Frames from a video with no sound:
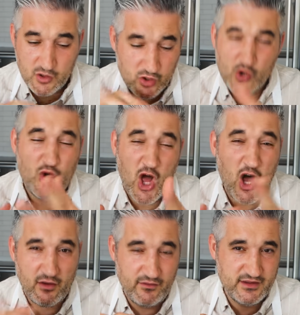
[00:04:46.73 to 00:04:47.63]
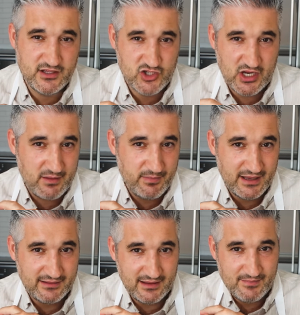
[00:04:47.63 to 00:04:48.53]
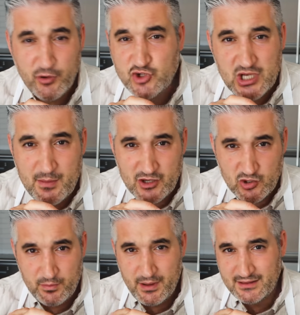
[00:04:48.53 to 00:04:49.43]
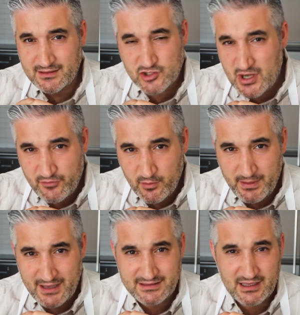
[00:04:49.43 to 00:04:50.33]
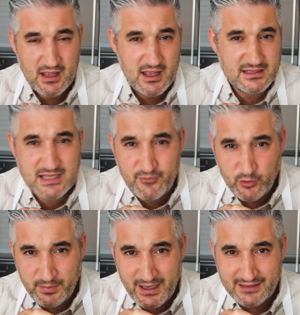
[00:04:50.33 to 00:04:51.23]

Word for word: You, you love this chicken pasta, porcini mushroom pasta, truffle pasta, seafood